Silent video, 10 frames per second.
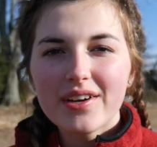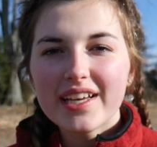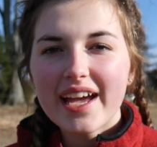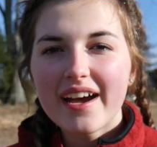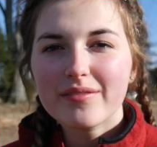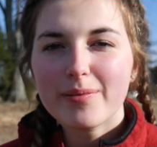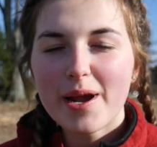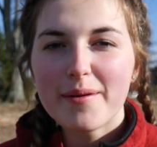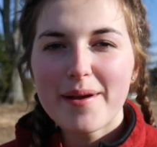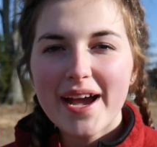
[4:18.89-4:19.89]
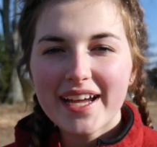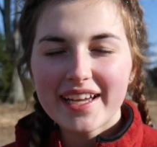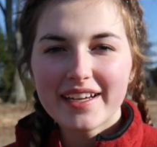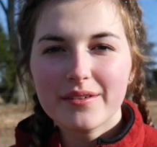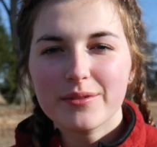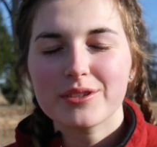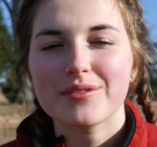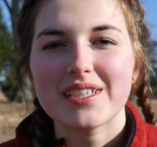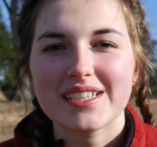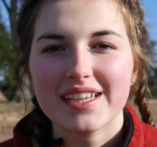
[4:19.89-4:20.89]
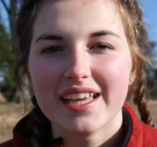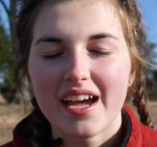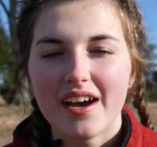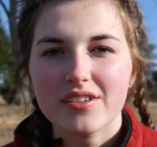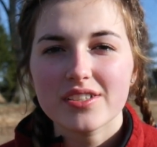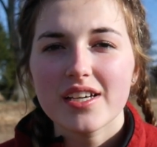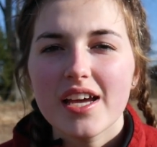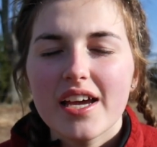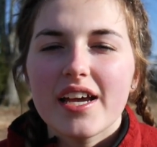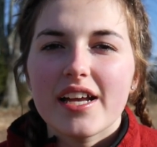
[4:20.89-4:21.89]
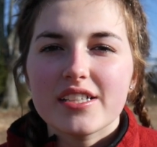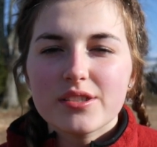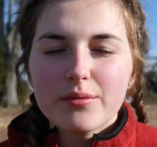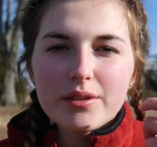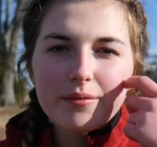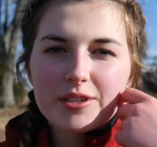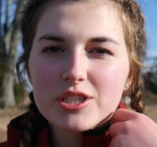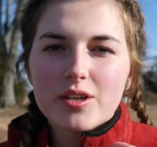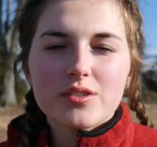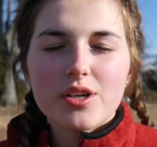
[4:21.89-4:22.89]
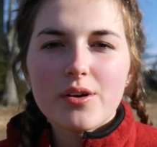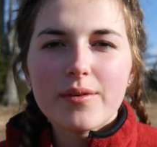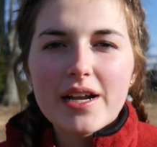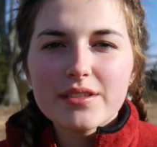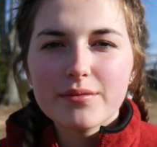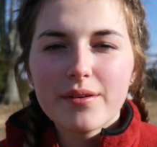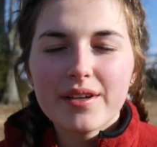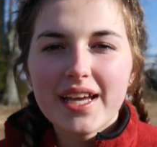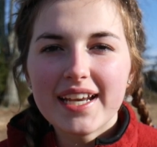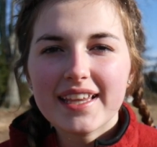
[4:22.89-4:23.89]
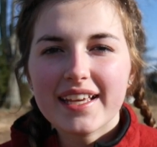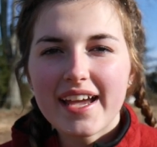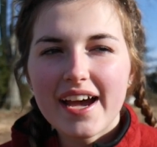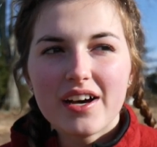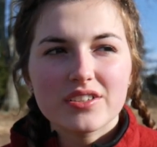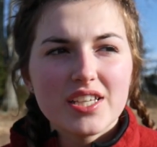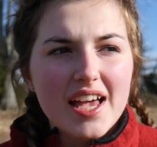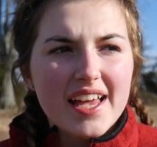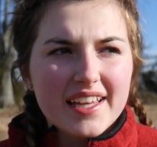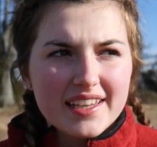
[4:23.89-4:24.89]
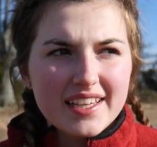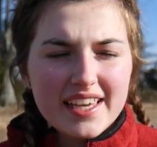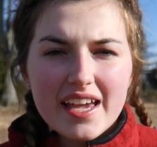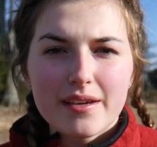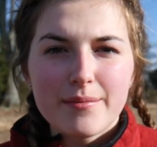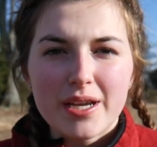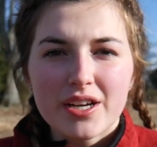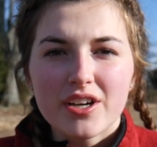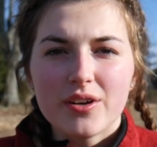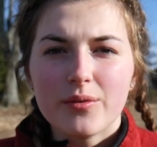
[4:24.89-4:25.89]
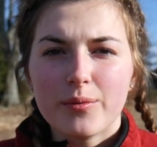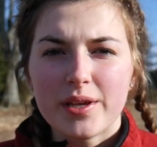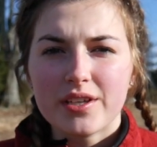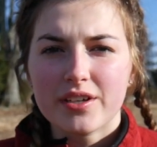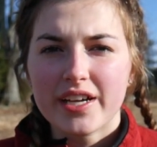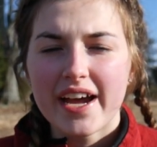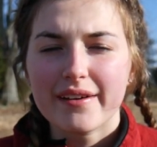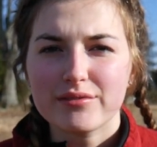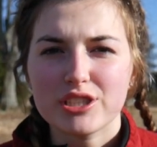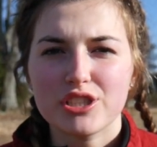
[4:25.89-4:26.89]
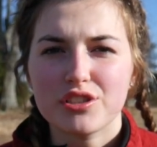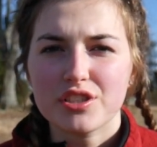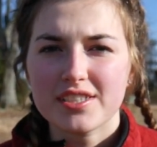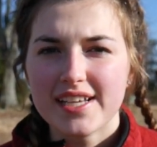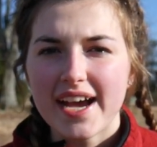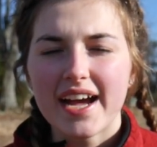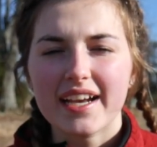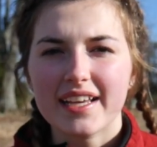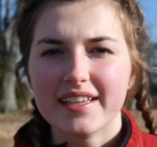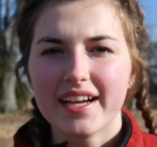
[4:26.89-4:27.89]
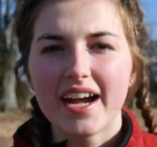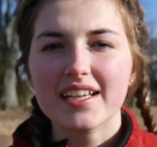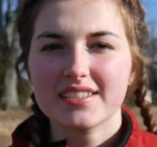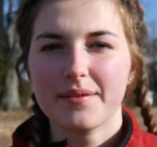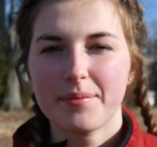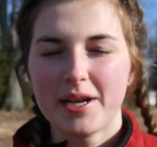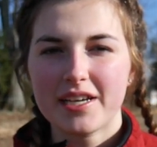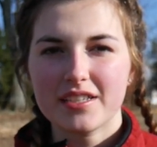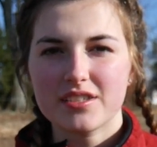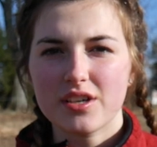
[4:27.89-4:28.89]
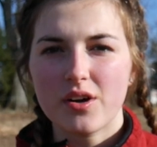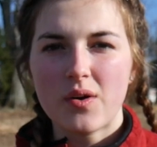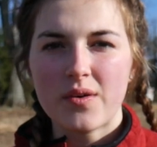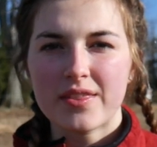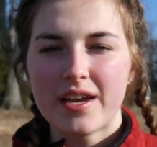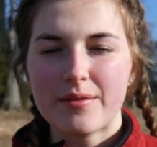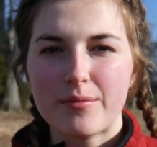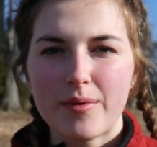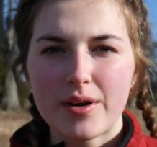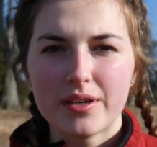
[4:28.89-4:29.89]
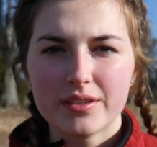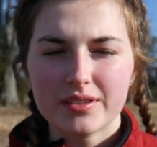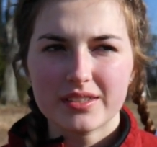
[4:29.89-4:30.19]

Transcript: and a calf pair back in with the rest of the cows. It's the one that we showed y'all right as we were getting the cows that came here with her calf that she just had, and they got separated so they weren't